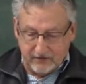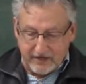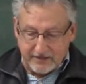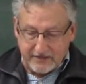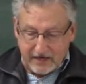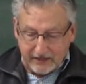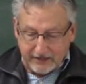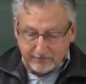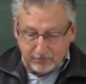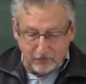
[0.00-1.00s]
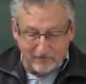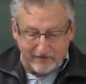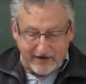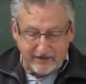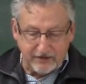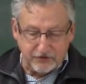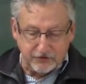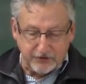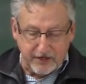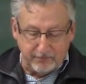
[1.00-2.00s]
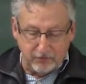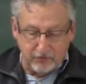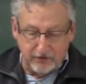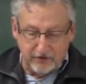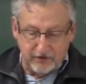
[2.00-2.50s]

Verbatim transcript: That delicate blue vein at your temple,